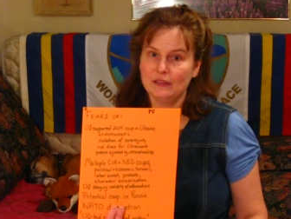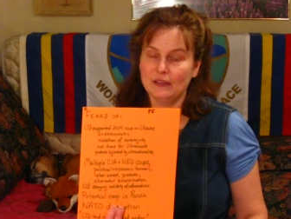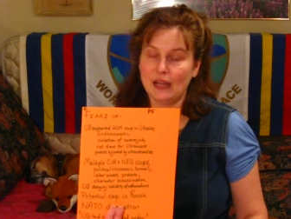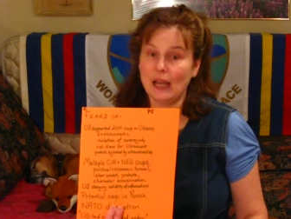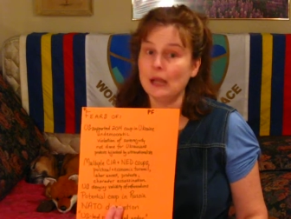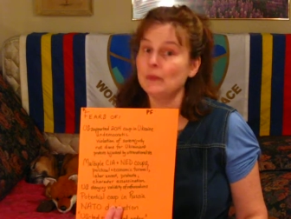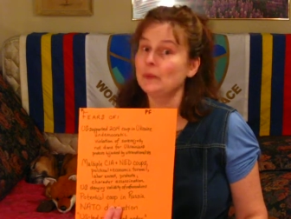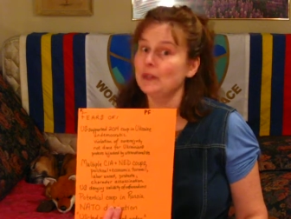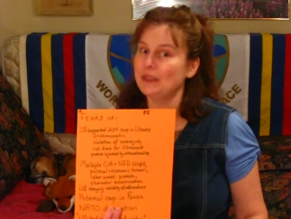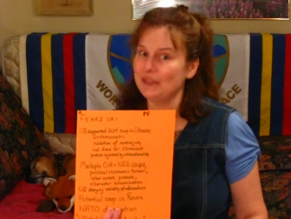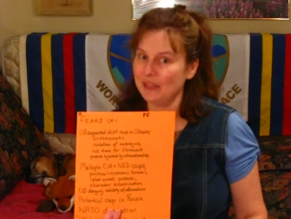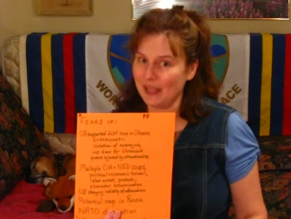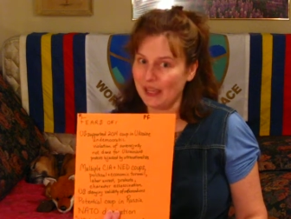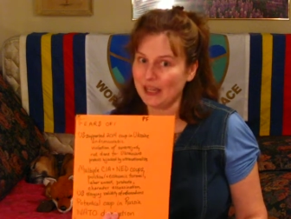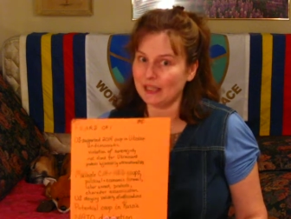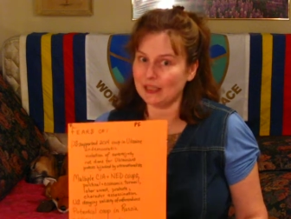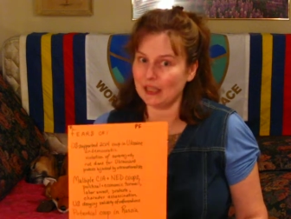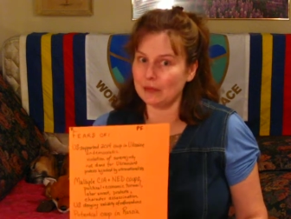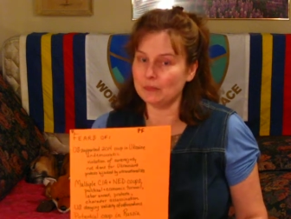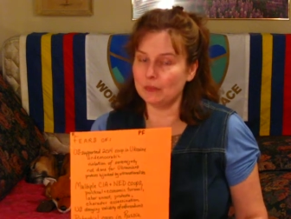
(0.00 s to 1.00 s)
I would
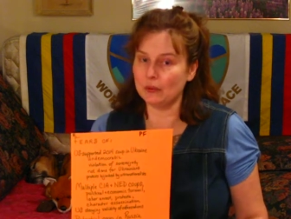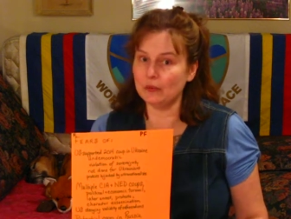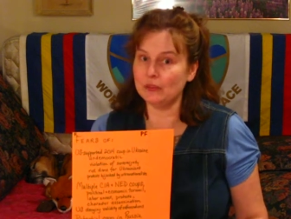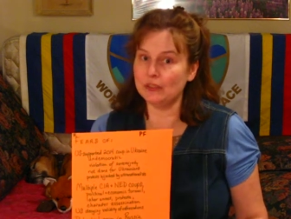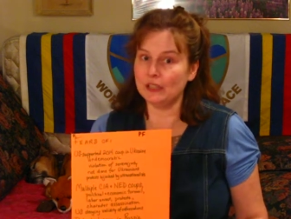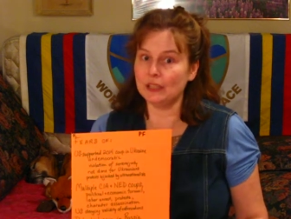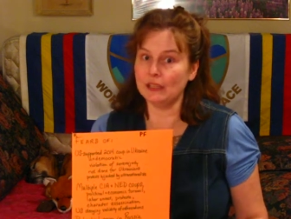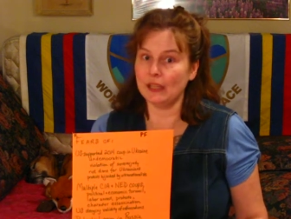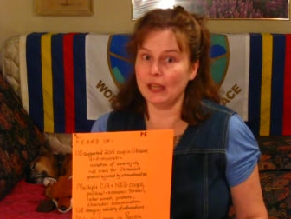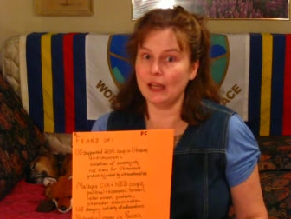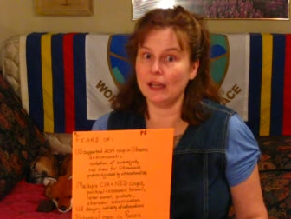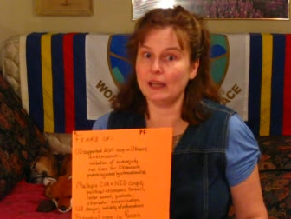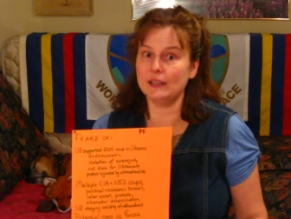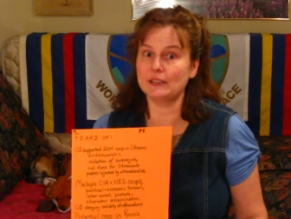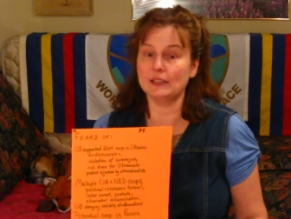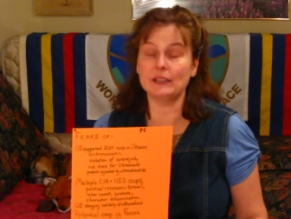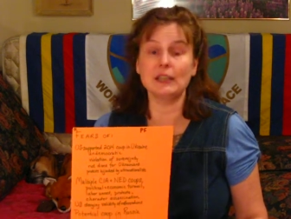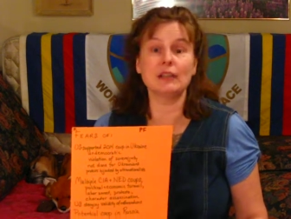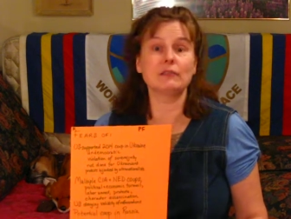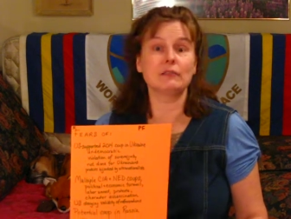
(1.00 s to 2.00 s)
think, that Putin has
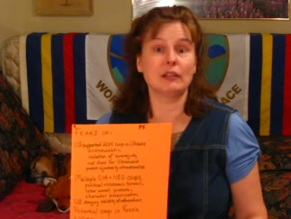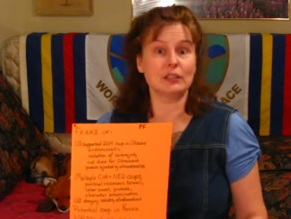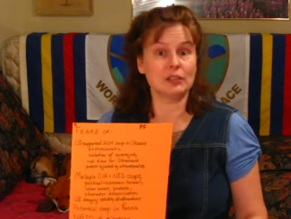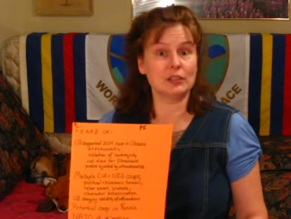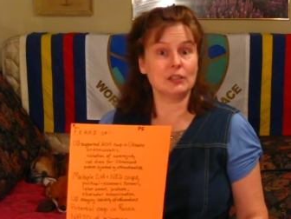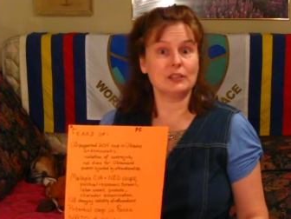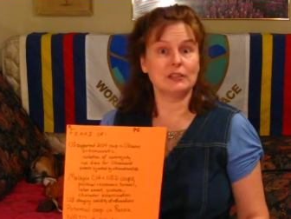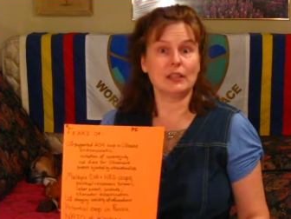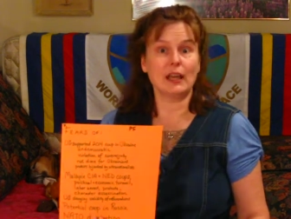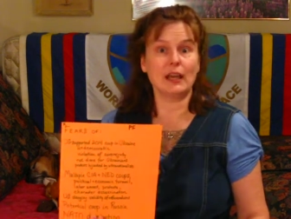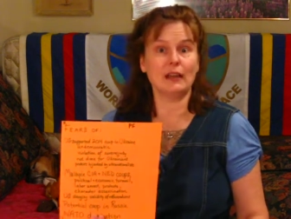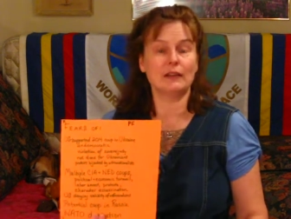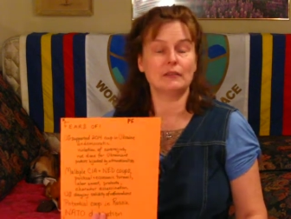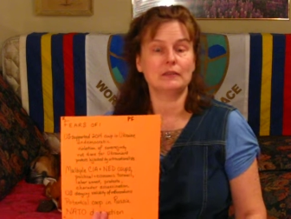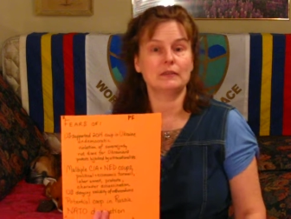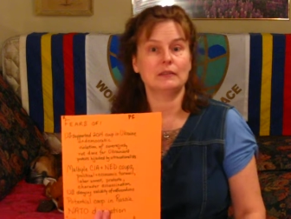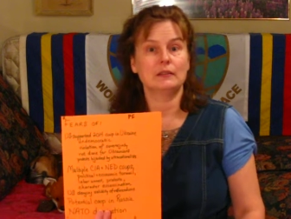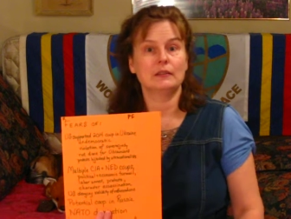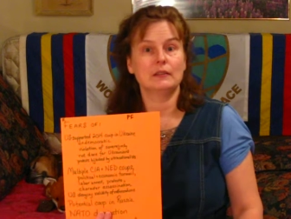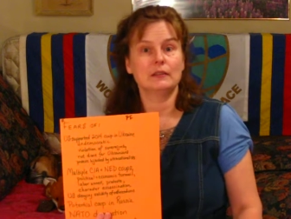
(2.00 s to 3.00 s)
and that Russians have,
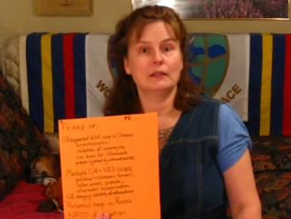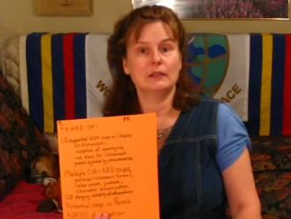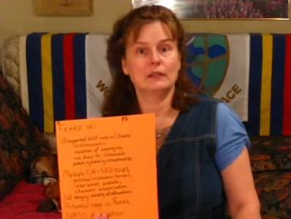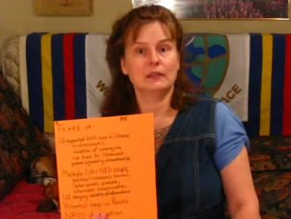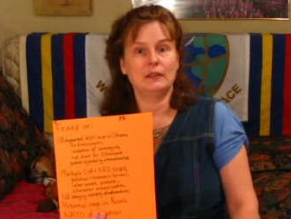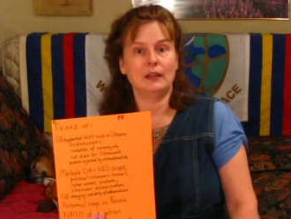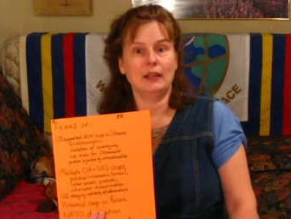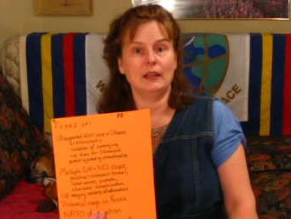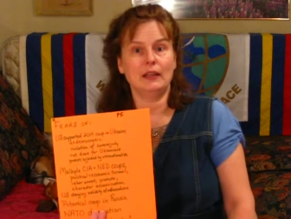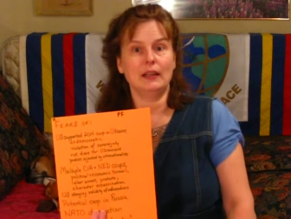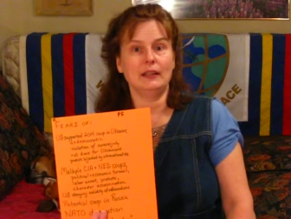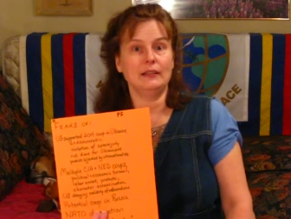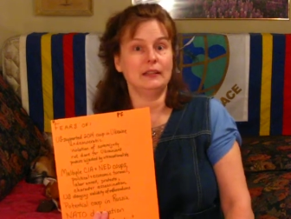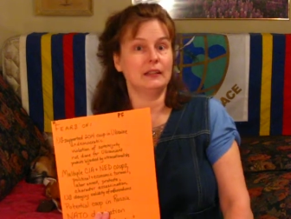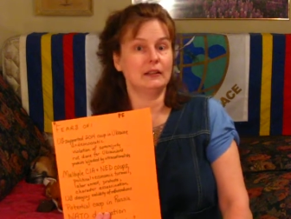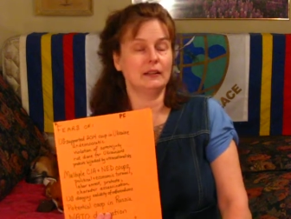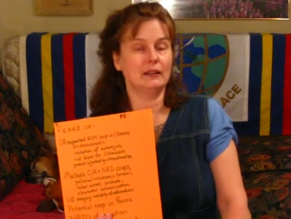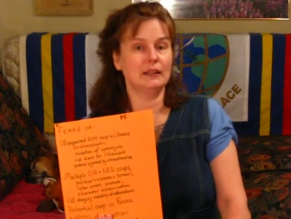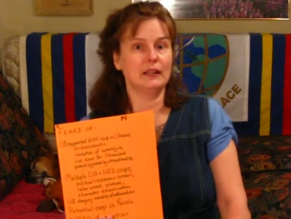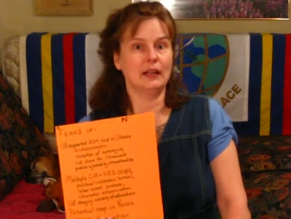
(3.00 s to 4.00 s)
and
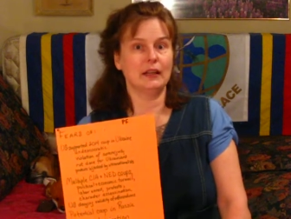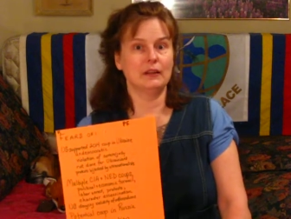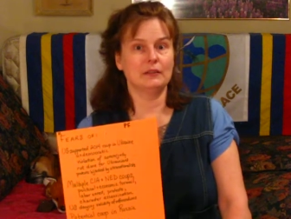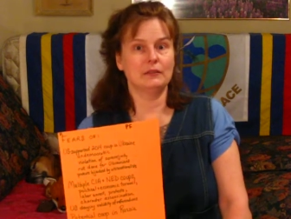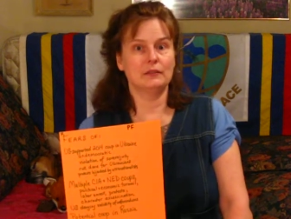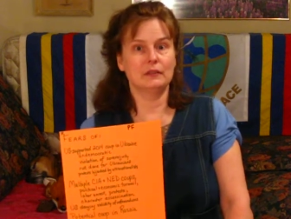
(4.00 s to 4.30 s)
that I have.